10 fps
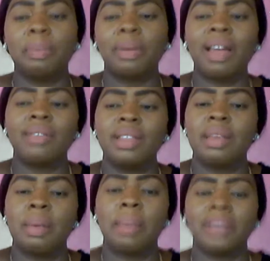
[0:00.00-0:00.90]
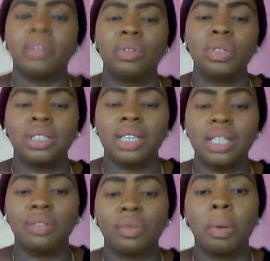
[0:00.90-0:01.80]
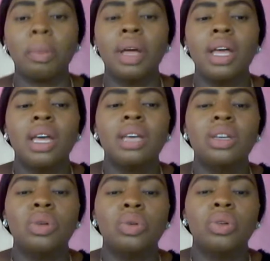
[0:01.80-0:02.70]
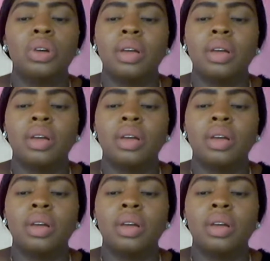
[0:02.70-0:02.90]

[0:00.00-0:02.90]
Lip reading: depriving the members of those states you know,